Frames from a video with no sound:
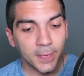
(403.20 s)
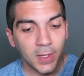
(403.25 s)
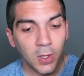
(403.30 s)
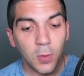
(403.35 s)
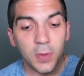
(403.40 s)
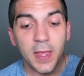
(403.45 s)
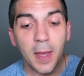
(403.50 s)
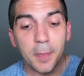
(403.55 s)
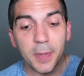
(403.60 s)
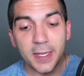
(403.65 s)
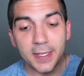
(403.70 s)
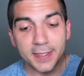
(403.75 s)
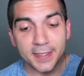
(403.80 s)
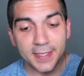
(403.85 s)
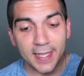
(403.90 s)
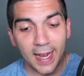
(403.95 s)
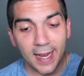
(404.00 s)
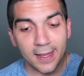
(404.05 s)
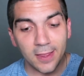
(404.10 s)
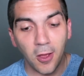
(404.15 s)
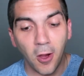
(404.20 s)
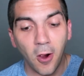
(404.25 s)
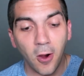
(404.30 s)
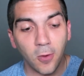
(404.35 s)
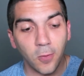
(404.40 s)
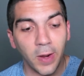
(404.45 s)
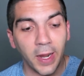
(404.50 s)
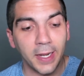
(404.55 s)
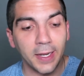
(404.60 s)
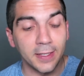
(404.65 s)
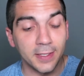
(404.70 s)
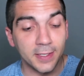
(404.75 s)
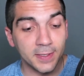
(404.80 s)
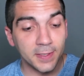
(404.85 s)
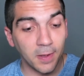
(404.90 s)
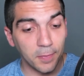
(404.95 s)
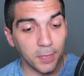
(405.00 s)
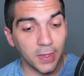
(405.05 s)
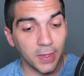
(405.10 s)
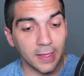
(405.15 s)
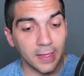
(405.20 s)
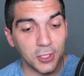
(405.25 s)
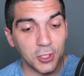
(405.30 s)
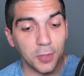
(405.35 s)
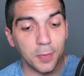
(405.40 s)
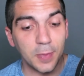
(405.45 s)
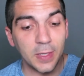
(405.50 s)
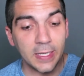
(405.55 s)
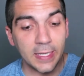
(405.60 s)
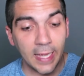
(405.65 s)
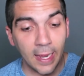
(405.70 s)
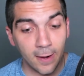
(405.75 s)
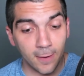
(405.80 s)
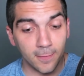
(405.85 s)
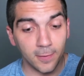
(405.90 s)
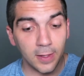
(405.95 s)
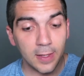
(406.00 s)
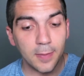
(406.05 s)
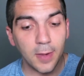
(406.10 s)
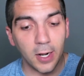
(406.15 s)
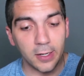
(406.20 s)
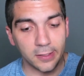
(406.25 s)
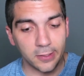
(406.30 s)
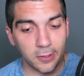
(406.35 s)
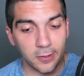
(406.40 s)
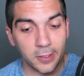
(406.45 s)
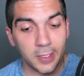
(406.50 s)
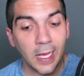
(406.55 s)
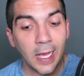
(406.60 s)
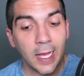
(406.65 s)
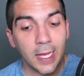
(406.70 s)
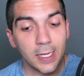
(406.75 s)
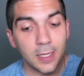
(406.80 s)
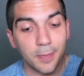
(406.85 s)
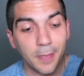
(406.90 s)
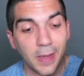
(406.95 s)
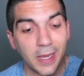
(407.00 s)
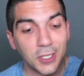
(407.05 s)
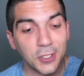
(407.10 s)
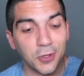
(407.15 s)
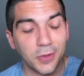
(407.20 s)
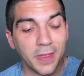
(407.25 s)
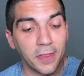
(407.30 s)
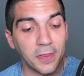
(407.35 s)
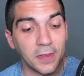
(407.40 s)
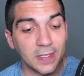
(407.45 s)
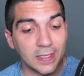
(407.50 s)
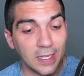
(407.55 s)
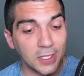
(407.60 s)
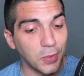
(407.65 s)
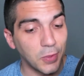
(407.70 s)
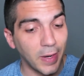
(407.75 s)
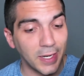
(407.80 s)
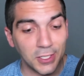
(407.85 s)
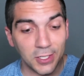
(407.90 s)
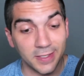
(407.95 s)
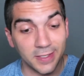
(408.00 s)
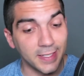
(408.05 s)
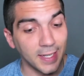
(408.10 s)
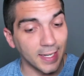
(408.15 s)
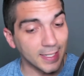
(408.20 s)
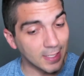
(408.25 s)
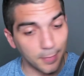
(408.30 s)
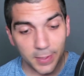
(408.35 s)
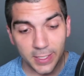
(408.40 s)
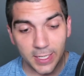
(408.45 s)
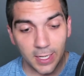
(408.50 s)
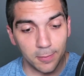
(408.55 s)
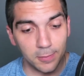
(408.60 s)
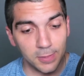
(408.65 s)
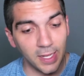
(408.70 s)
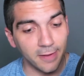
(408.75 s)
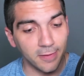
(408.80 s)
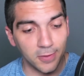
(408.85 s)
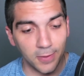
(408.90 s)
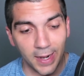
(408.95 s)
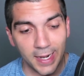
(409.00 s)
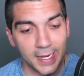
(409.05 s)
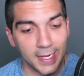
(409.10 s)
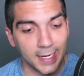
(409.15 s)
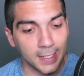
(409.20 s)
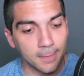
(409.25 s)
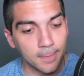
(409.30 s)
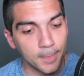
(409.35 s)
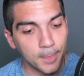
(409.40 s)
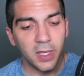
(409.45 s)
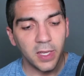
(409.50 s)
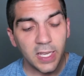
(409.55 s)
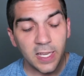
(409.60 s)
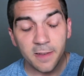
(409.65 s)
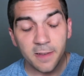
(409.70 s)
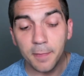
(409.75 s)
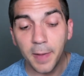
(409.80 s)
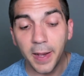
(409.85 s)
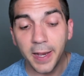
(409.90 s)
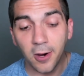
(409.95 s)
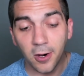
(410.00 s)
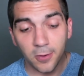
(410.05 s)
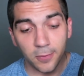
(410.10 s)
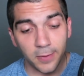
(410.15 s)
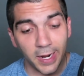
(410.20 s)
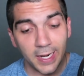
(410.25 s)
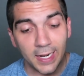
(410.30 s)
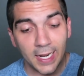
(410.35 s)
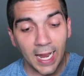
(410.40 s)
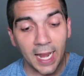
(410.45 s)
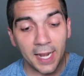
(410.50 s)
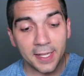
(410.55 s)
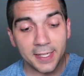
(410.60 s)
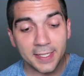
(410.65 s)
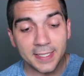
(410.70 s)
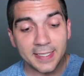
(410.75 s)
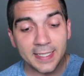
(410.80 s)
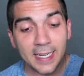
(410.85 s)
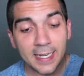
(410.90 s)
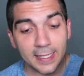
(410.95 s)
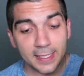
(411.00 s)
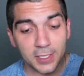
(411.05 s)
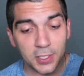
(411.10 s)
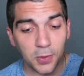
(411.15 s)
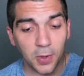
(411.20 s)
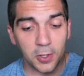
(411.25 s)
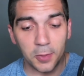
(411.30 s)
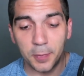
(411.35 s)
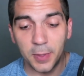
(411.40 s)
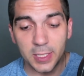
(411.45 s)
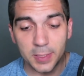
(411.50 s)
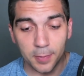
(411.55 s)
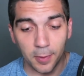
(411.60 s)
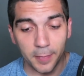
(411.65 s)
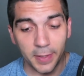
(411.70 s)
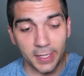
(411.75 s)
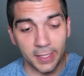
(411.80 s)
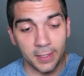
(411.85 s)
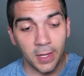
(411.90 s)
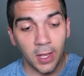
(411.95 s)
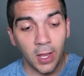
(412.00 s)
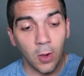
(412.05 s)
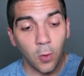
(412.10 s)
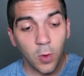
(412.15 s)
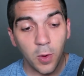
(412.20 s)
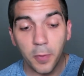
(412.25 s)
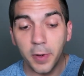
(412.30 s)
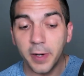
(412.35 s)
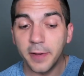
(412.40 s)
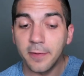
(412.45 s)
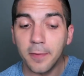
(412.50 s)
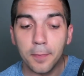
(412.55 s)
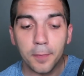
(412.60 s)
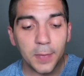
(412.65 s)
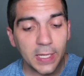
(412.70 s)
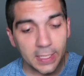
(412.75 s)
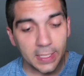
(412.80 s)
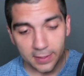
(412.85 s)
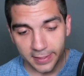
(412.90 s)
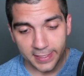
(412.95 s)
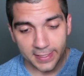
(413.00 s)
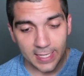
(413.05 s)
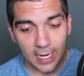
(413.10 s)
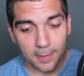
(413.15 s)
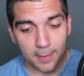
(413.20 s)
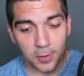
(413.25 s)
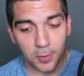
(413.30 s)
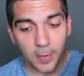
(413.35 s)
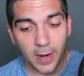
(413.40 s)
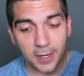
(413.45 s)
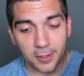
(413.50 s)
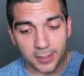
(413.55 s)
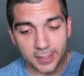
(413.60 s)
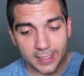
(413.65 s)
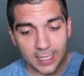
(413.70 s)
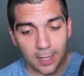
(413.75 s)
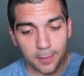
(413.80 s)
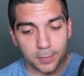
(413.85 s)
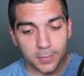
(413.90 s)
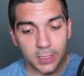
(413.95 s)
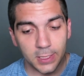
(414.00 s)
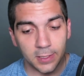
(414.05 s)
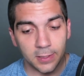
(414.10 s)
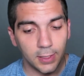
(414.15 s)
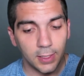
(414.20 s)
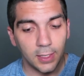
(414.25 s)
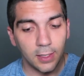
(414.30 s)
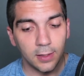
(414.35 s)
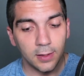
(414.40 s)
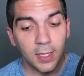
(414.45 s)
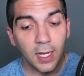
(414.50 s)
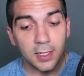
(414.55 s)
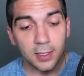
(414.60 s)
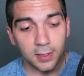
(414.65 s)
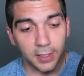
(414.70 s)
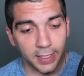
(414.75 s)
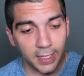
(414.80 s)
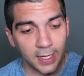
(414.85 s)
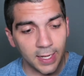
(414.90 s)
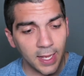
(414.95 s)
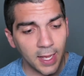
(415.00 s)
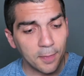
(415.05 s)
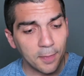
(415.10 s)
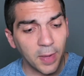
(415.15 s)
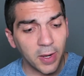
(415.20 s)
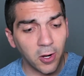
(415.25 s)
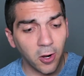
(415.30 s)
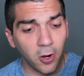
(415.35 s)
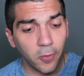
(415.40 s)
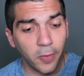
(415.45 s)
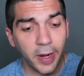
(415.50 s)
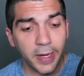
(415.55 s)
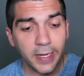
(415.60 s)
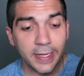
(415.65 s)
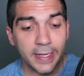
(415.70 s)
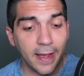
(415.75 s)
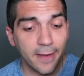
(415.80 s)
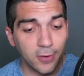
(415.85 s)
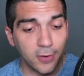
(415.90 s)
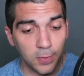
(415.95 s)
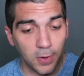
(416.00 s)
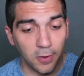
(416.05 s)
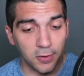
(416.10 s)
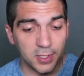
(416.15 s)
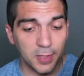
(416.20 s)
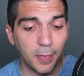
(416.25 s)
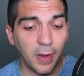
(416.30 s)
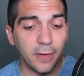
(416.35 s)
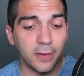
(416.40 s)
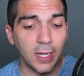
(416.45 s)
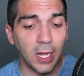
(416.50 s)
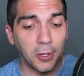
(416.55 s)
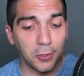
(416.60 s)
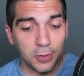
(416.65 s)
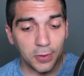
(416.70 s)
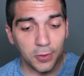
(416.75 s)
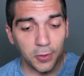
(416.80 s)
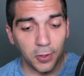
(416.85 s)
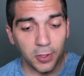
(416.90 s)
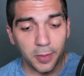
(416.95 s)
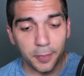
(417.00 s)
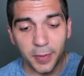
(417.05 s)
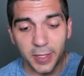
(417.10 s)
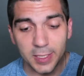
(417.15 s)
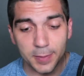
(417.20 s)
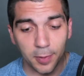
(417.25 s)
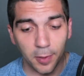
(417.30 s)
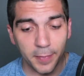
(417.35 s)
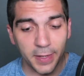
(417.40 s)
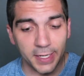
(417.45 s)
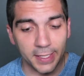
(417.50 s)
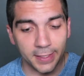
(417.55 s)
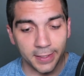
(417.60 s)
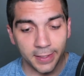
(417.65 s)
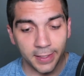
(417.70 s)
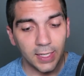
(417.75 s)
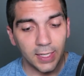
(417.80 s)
With that being said, the heart rate is something that should be carefully monitored to make sure that the situation doesn't become life threatening. If my heart rate had exceeded 200 beats per minute, we would have immediately stopped the record attempt. Luckily, my heart rate never rose above 130 beats per minute.